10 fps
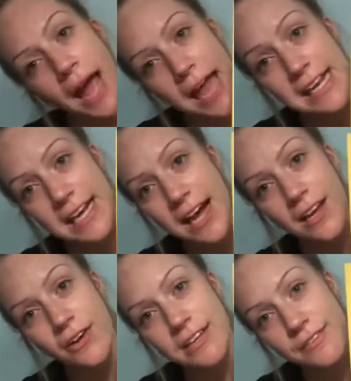Any
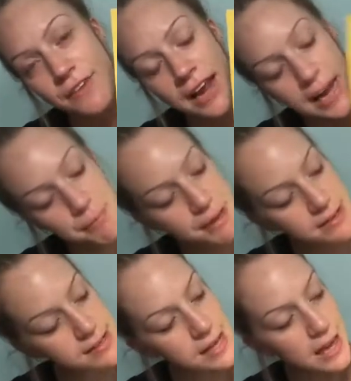color is fine. I
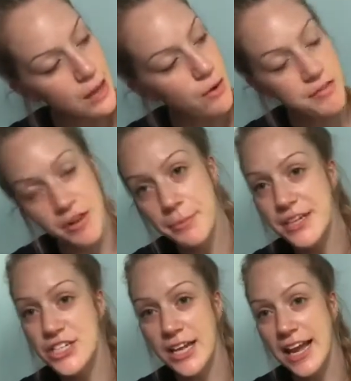picked yellow. I very
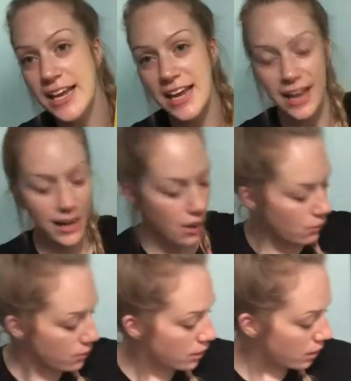much like
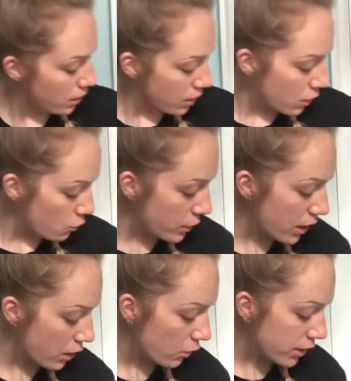yellow. We
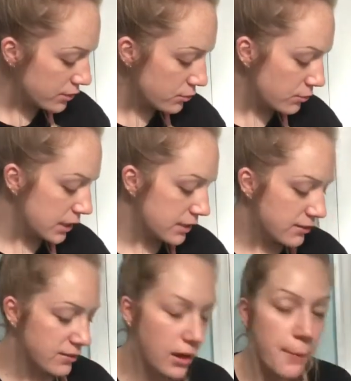are going to need
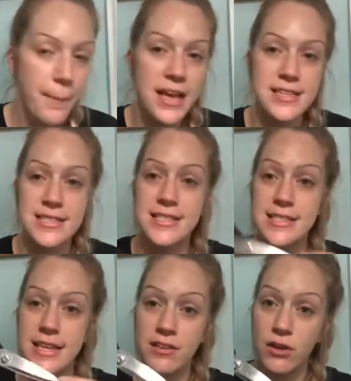some
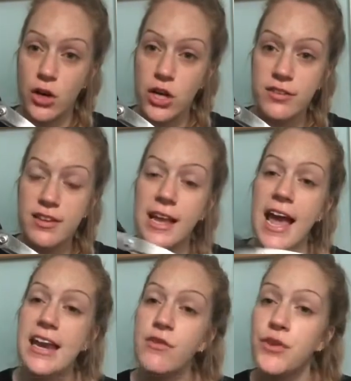scissors.
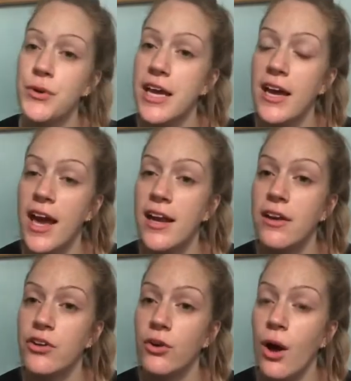Again, if you can cut
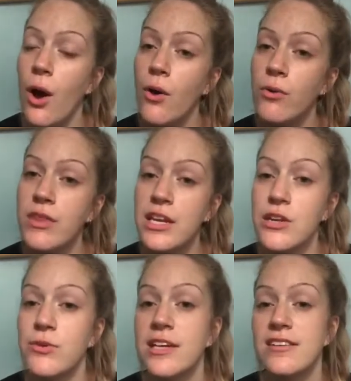on your own, then
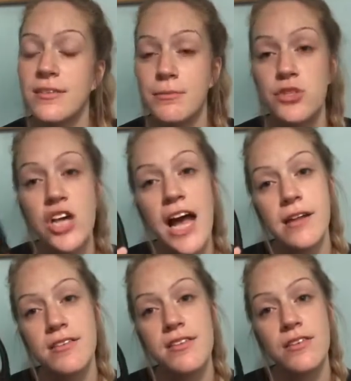you need some
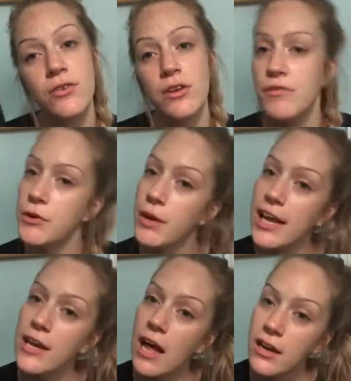child scissors. If you
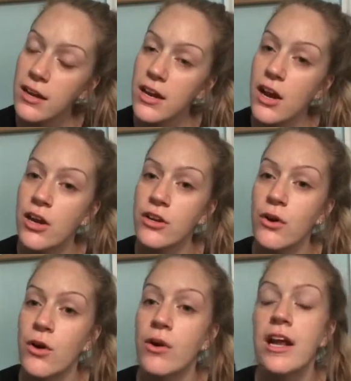cannot cut on
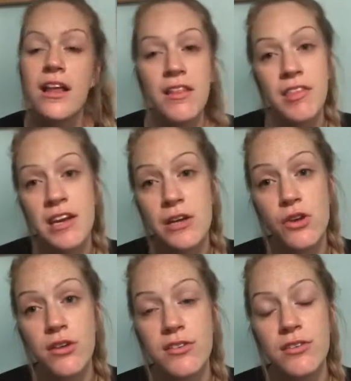your own, then
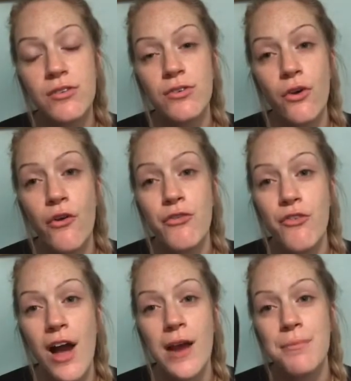adult scissors are
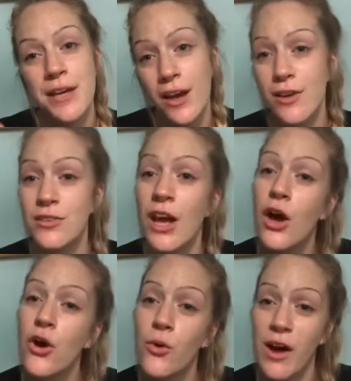fine, because
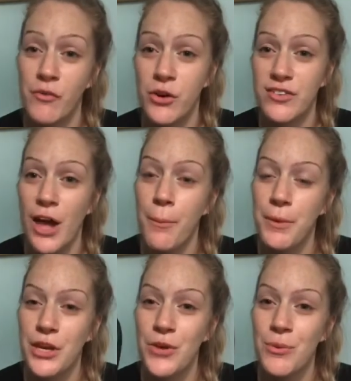whoever is
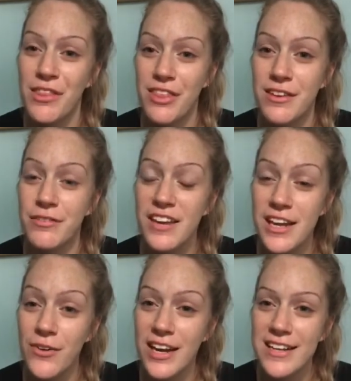helping you with this
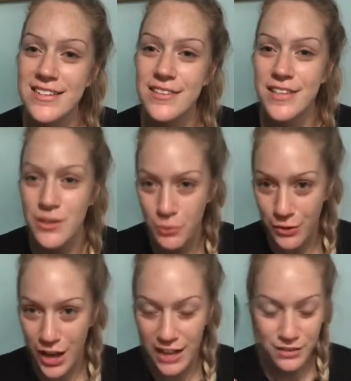video and activity
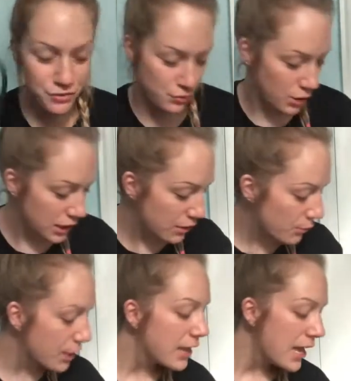will cut for you.
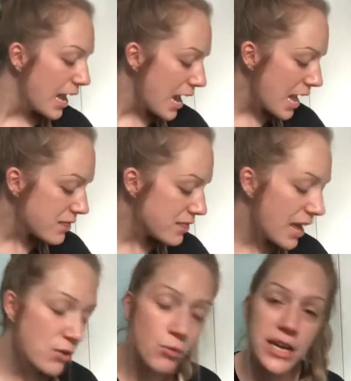And
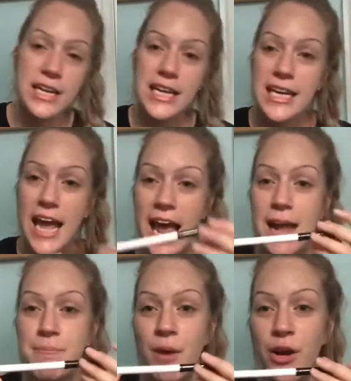then we need a
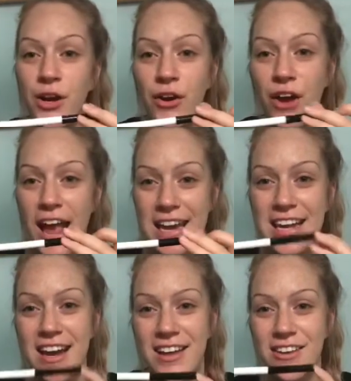marker. Any
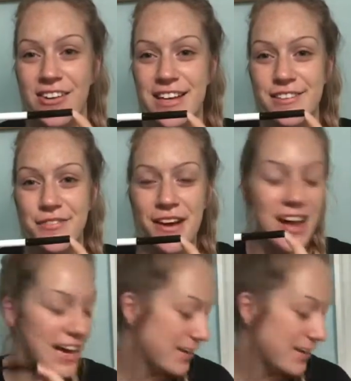color is fine.